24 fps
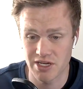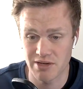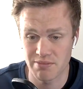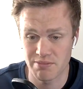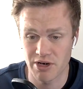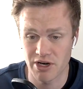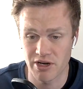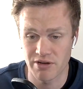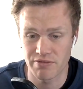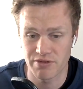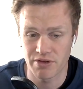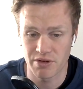
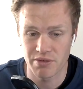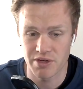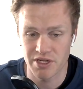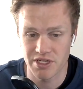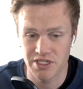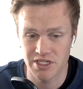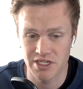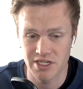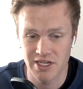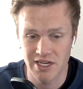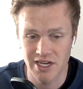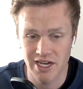My view
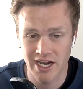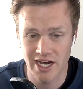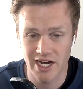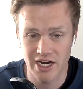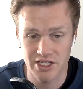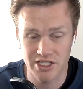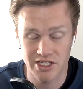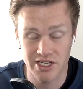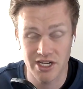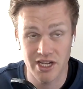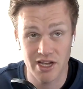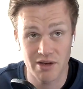is
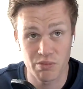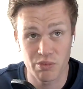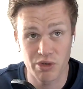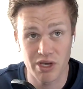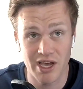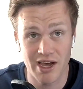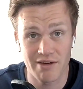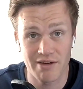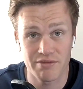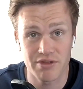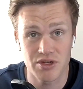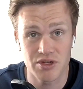actually, and we
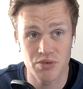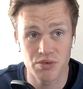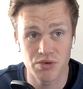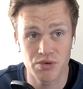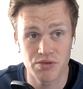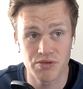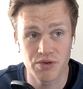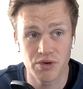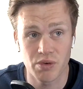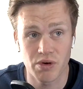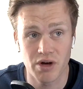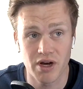have this rule
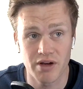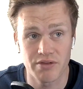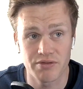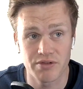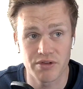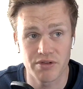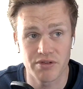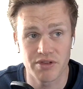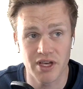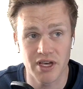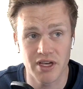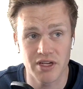for quite a few
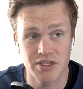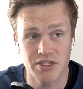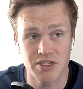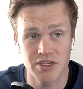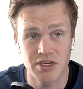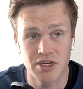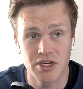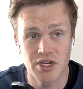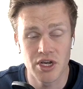things,